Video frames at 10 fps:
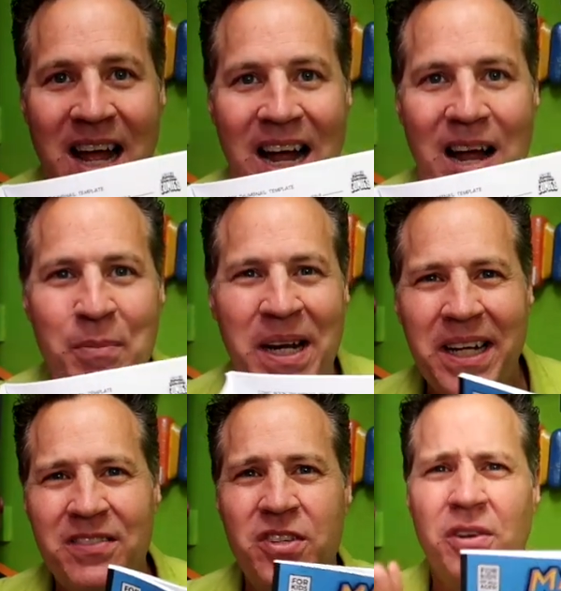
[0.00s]
um, and it
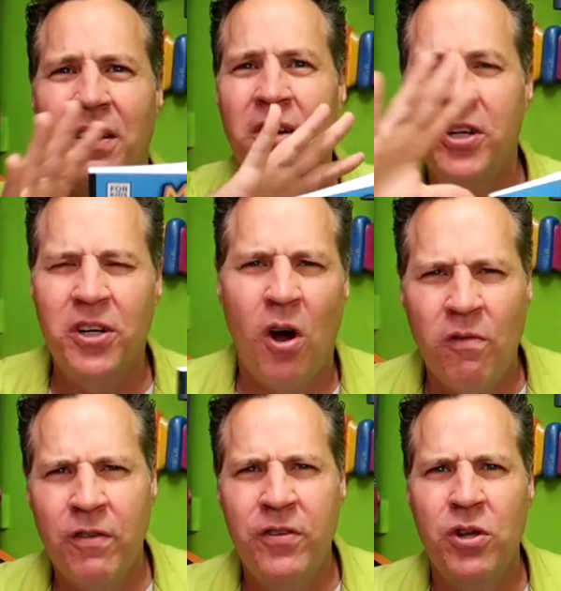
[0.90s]
gives you a good
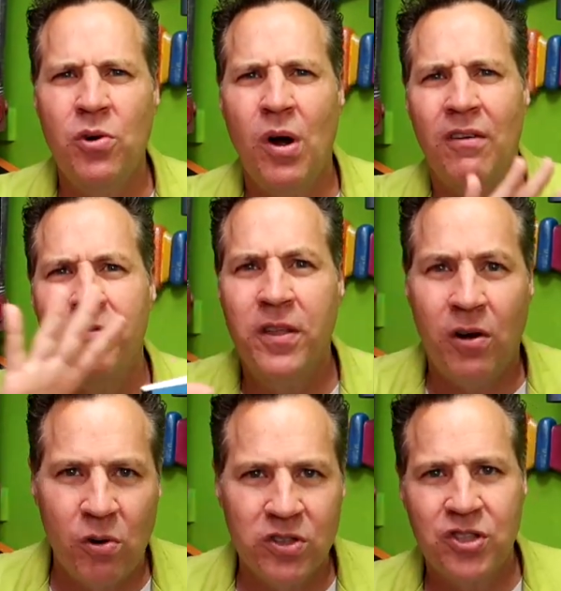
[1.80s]
overview of the
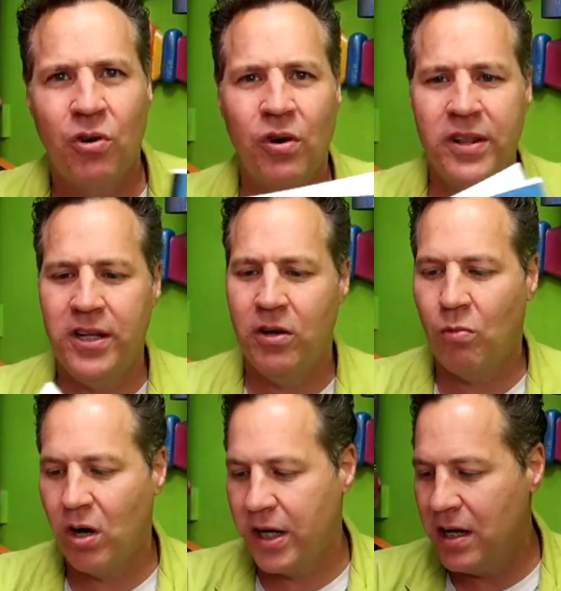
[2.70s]
whole story that you're
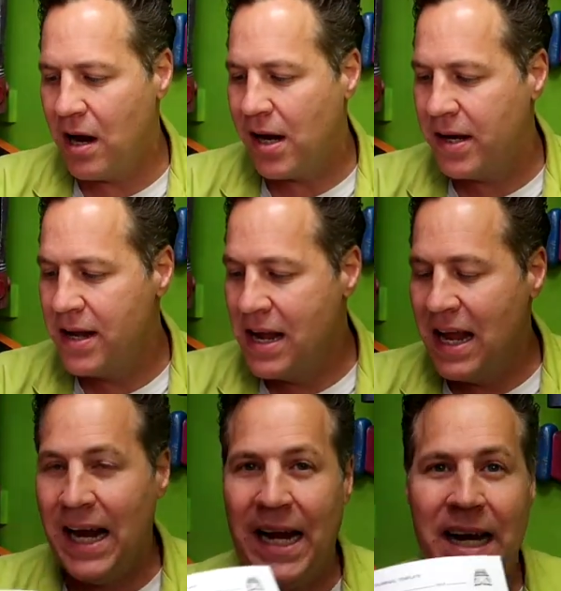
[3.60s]
working on,
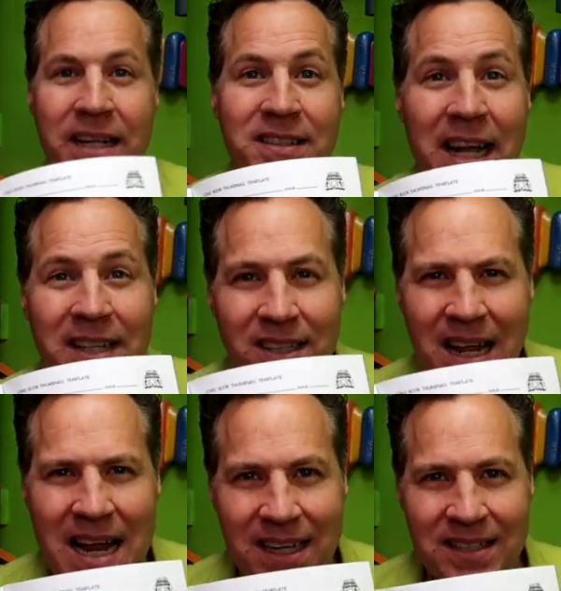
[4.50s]
and it takes a
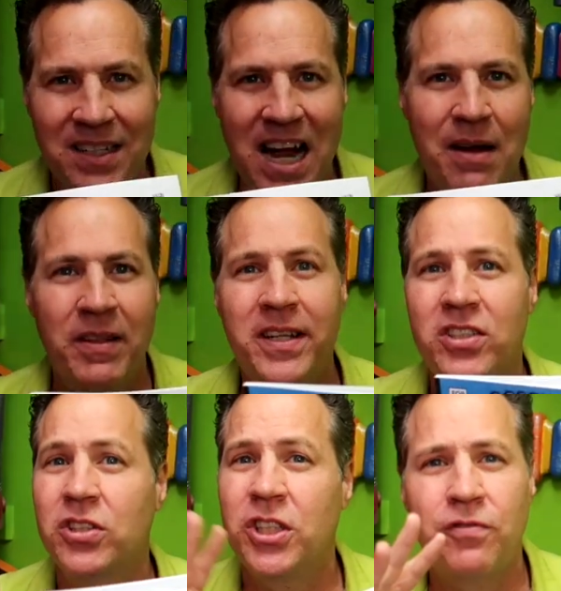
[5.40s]
lot less time. And
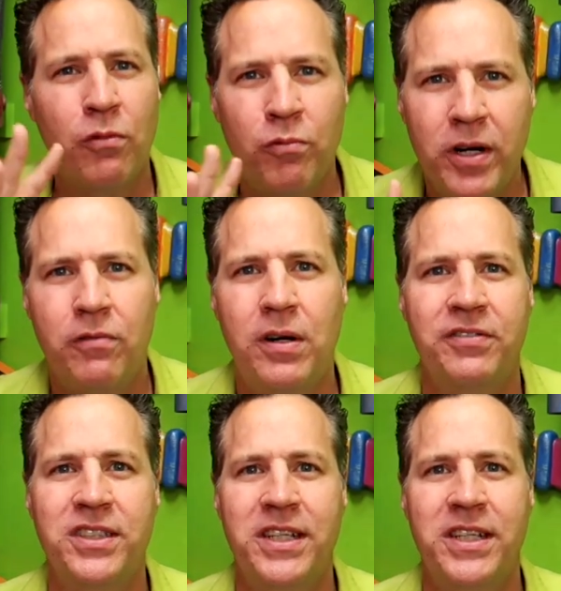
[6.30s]
these are just for real rough